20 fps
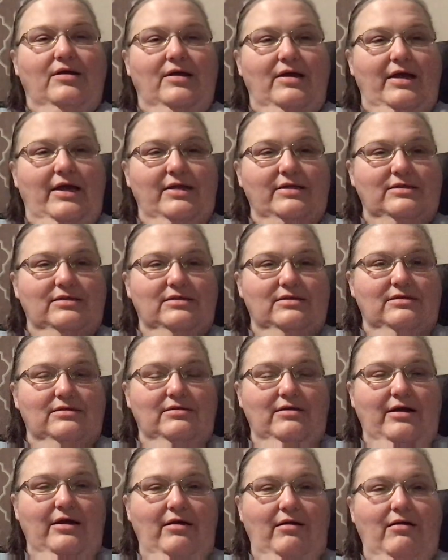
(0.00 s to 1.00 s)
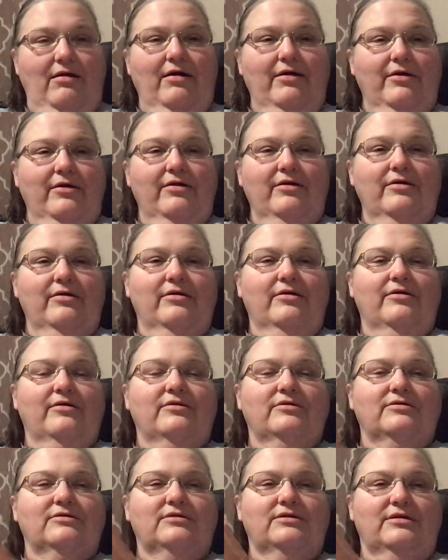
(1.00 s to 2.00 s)
it's an honor
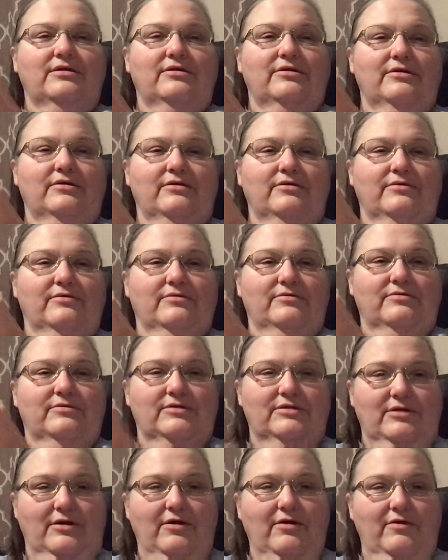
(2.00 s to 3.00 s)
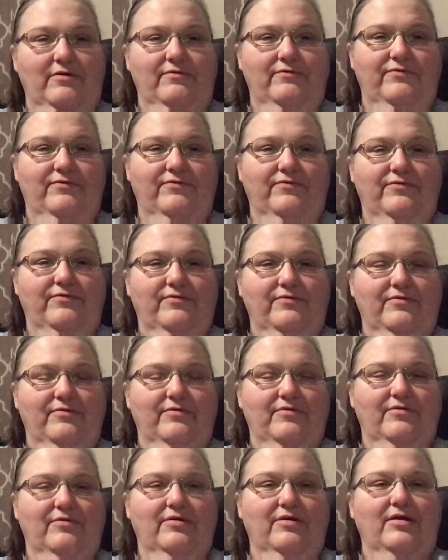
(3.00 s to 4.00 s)
to serve
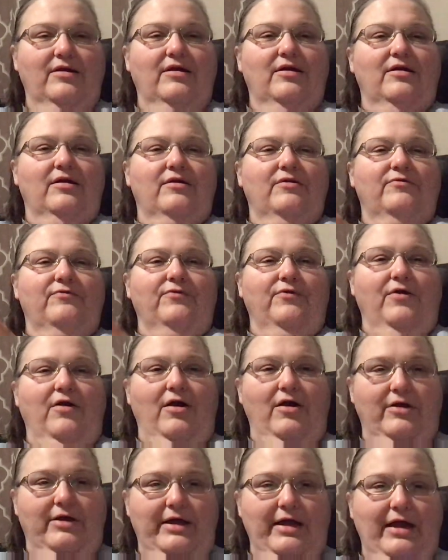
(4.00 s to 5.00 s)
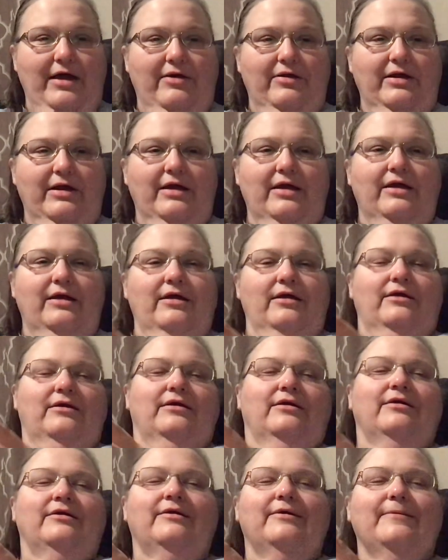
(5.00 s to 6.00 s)
for our county,
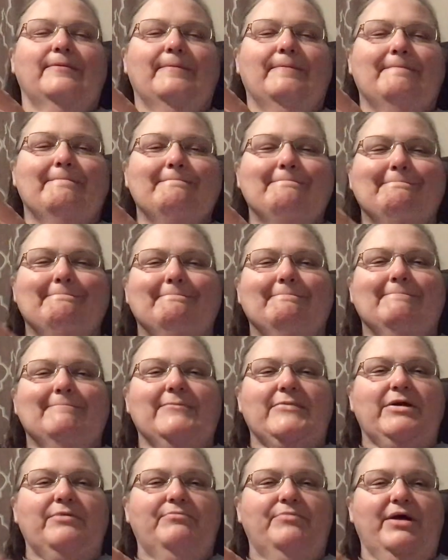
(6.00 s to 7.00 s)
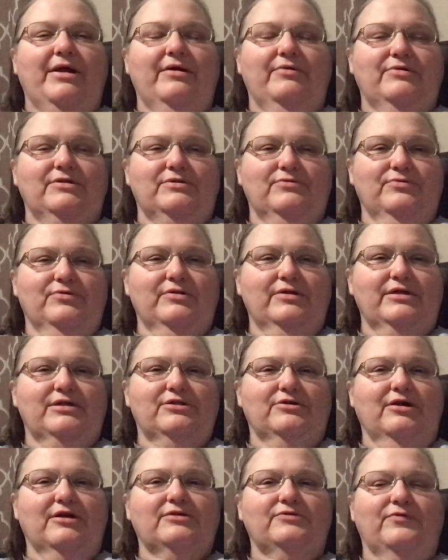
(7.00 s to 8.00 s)
but it was really
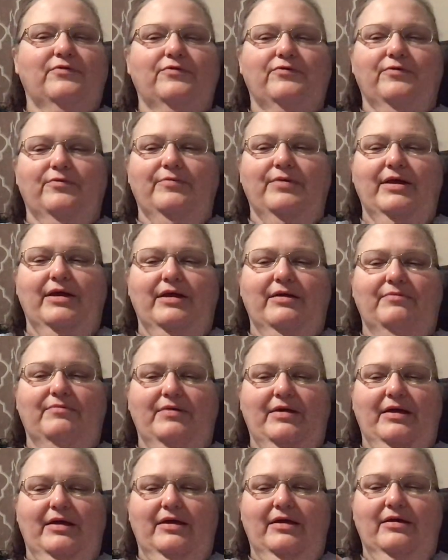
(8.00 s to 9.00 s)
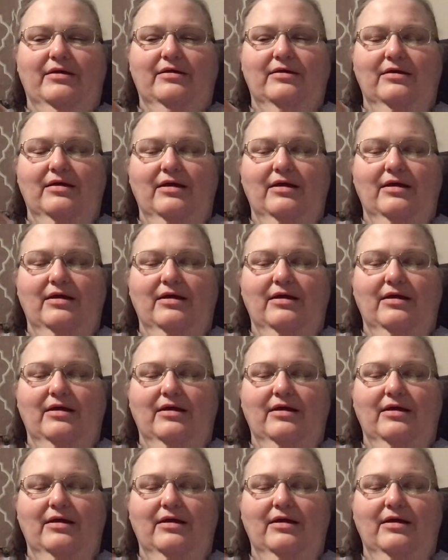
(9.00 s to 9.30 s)
stressful for me being